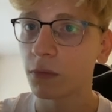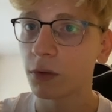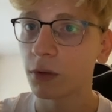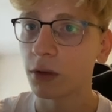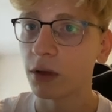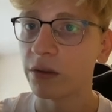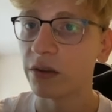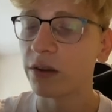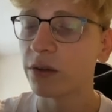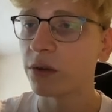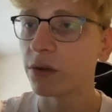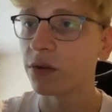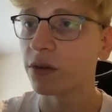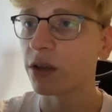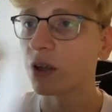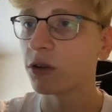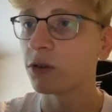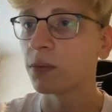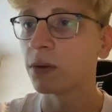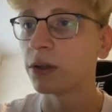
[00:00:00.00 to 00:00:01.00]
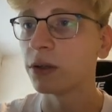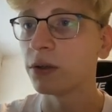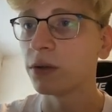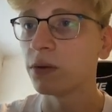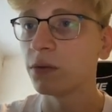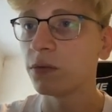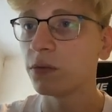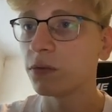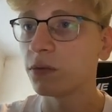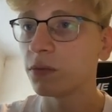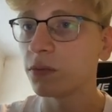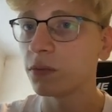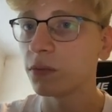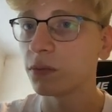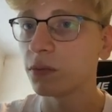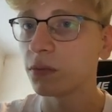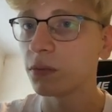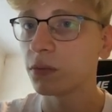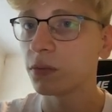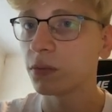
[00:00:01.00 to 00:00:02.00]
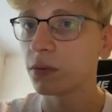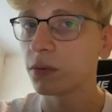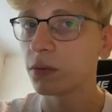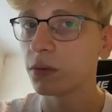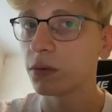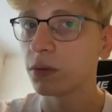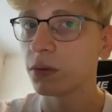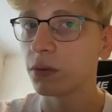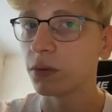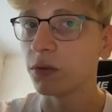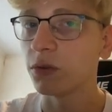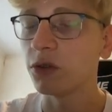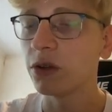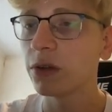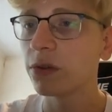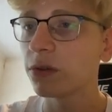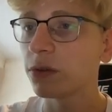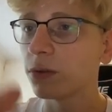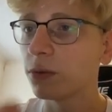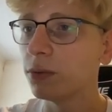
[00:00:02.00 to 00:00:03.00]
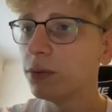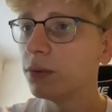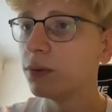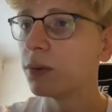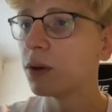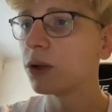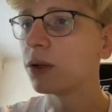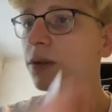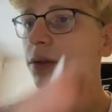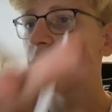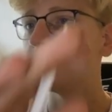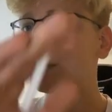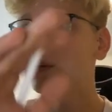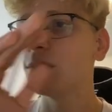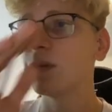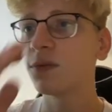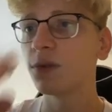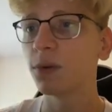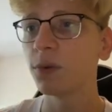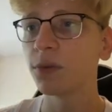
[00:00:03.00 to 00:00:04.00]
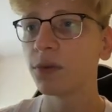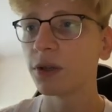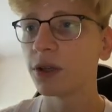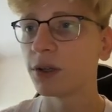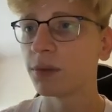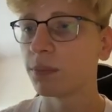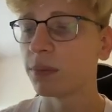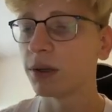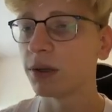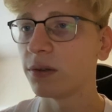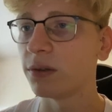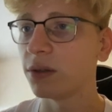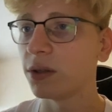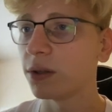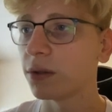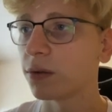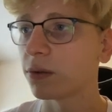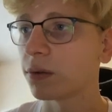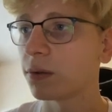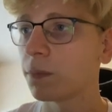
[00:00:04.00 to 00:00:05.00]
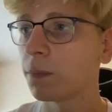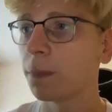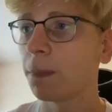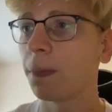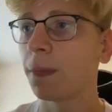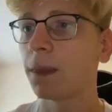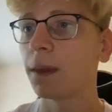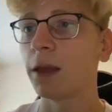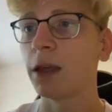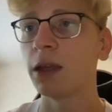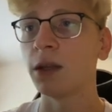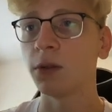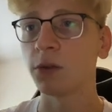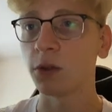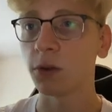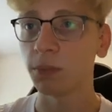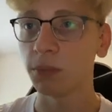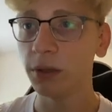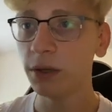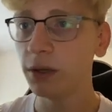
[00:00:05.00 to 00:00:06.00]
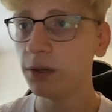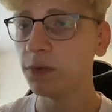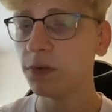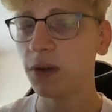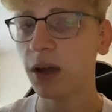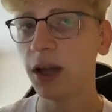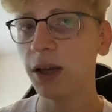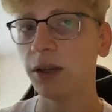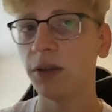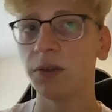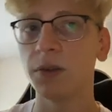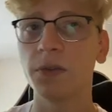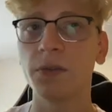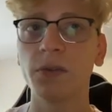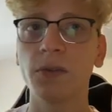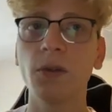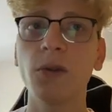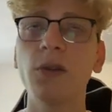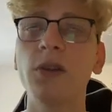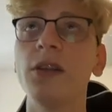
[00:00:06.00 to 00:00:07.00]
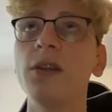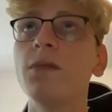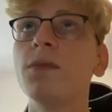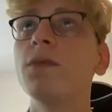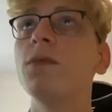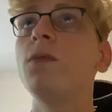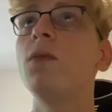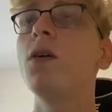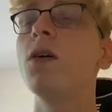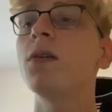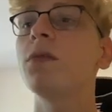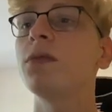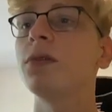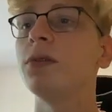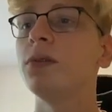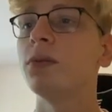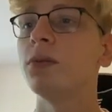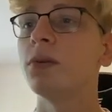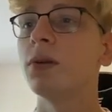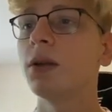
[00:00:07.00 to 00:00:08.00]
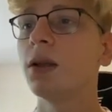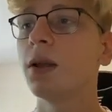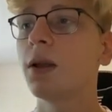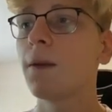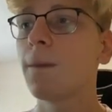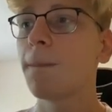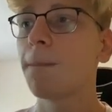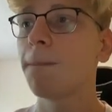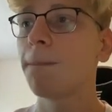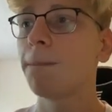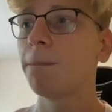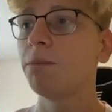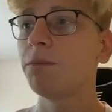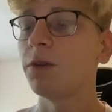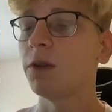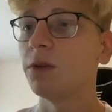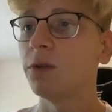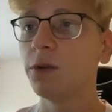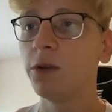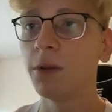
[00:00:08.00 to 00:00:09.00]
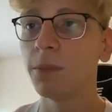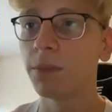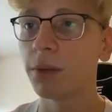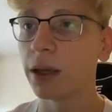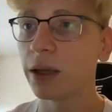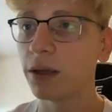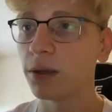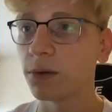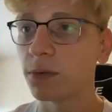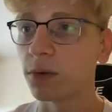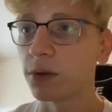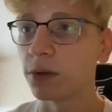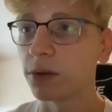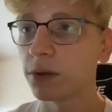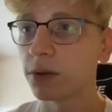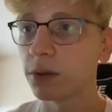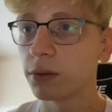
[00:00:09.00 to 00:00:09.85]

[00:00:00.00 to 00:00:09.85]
And there's a stage where you just do what your flow state ability is, and it's completely fun, and it's not even work for you, and you get paid for it.